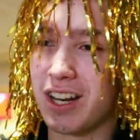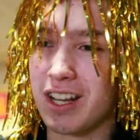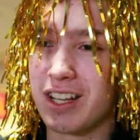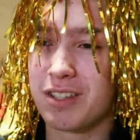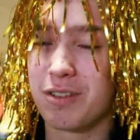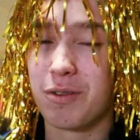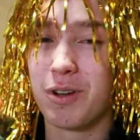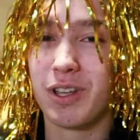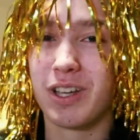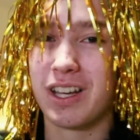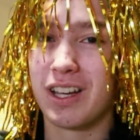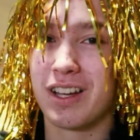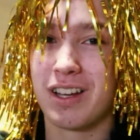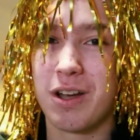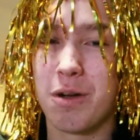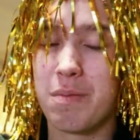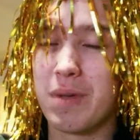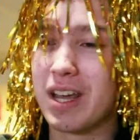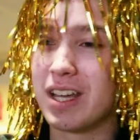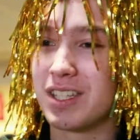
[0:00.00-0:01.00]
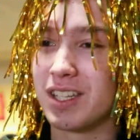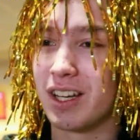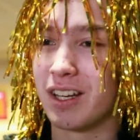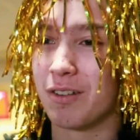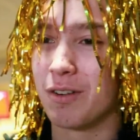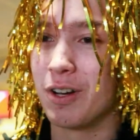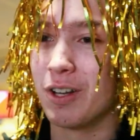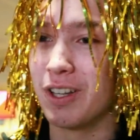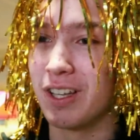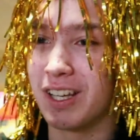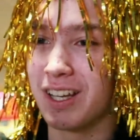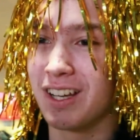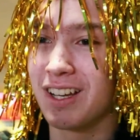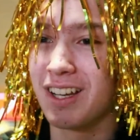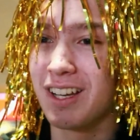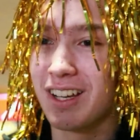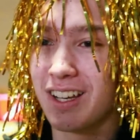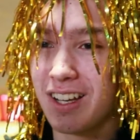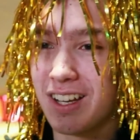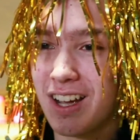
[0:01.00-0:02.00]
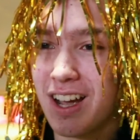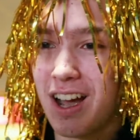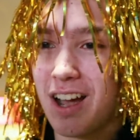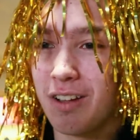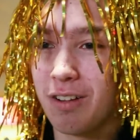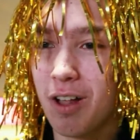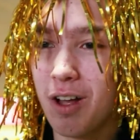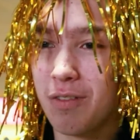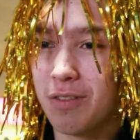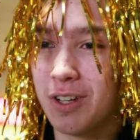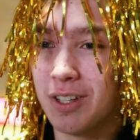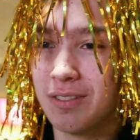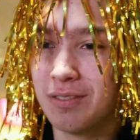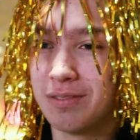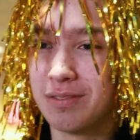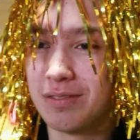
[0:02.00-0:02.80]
It's really amazing, really. I love it.